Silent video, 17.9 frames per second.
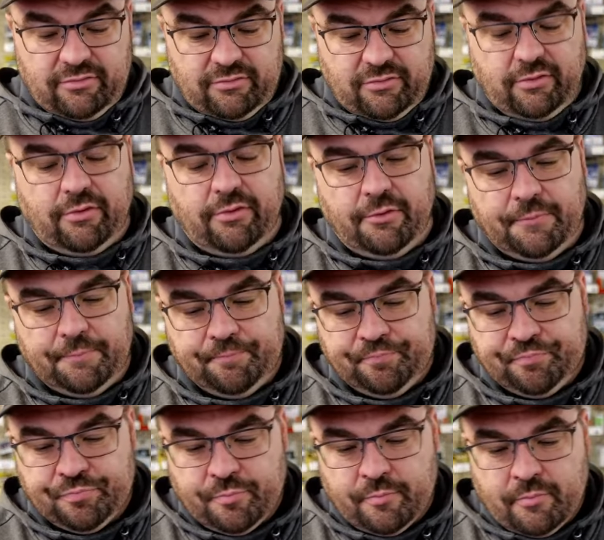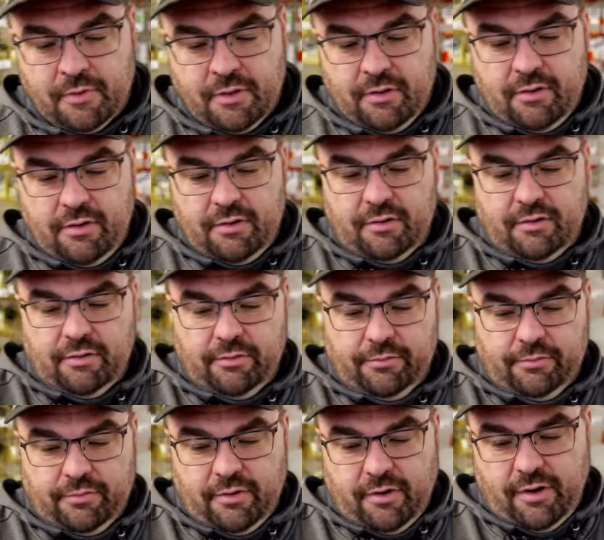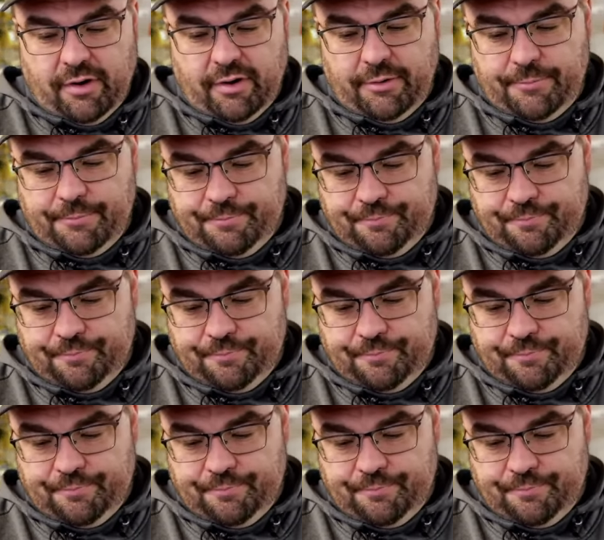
So, all right.